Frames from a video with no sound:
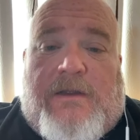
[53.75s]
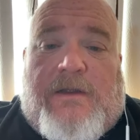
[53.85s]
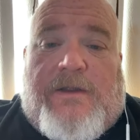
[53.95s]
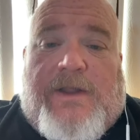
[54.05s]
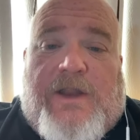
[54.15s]

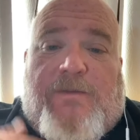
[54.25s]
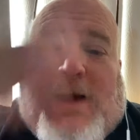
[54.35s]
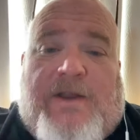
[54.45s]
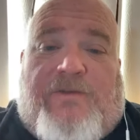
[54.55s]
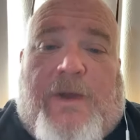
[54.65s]
then you
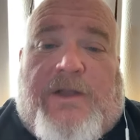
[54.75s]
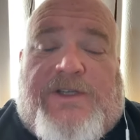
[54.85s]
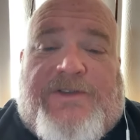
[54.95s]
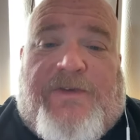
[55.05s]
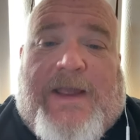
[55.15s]
might as well
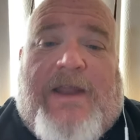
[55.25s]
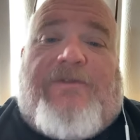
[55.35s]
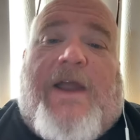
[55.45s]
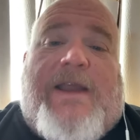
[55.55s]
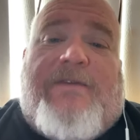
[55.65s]
just forget
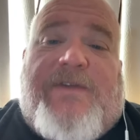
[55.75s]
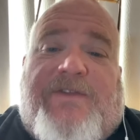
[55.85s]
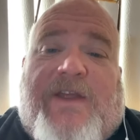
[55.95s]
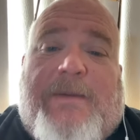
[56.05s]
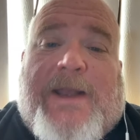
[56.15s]
trying to
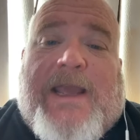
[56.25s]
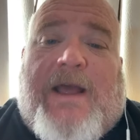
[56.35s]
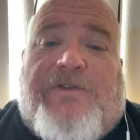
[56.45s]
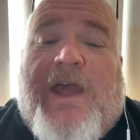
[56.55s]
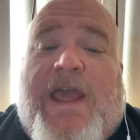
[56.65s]
convince anybody
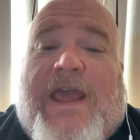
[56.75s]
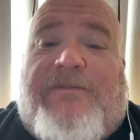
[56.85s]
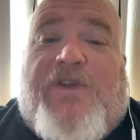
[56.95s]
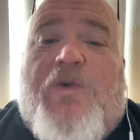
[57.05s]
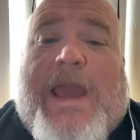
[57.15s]
else.
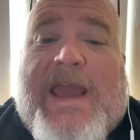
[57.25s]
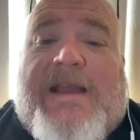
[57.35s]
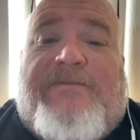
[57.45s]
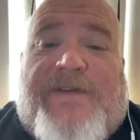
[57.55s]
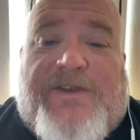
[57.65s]
If you can't
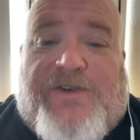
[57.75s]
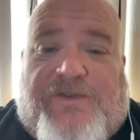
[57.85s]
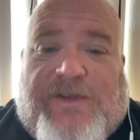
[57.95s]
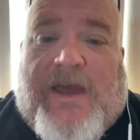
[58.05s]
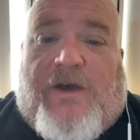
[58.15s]
convince
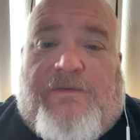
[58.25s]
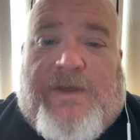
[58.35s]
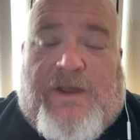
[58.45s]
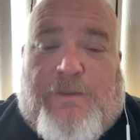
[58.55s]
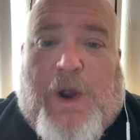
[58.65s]
yourself
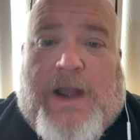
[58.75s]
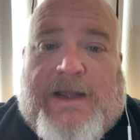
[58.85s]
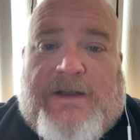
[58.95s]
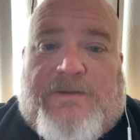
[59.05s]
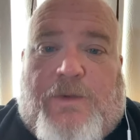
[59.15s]
that your
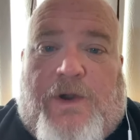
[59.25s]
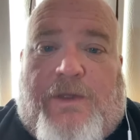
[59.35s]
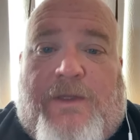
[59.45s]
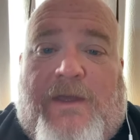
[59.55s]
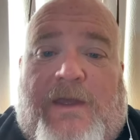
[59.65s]
product is
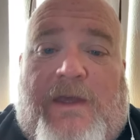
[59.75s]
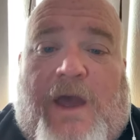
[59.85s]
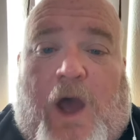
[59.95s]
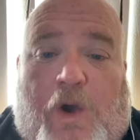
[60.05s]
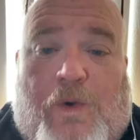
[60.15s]
worth
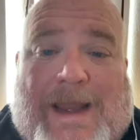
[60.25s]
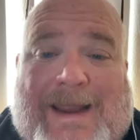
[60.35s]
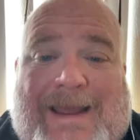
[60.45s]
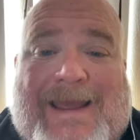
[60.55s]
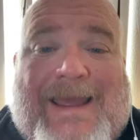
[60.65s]

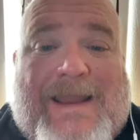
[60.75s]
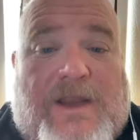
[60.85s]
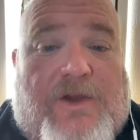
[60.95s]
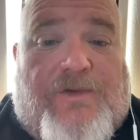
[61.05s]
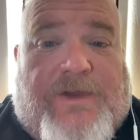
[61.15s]
owning and
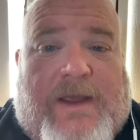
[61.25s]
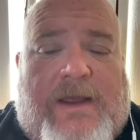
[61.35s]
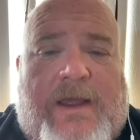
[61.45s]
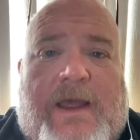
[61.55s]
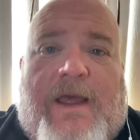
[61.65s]
using,
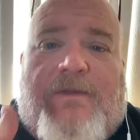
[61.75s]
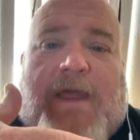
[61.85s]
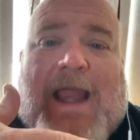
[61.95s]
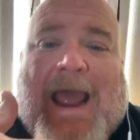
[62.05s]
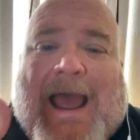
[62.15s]

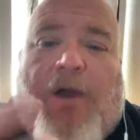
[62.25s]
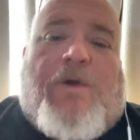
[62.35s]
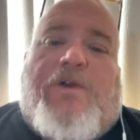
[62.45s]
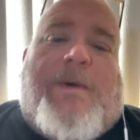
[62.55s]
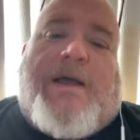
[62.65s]
then how
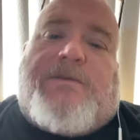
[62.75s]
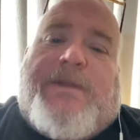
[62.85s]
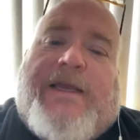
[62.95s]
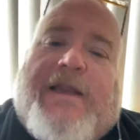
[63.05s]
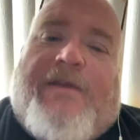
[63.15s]
are you
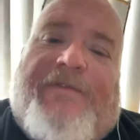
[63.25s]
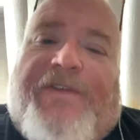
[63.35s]
possibly going to convince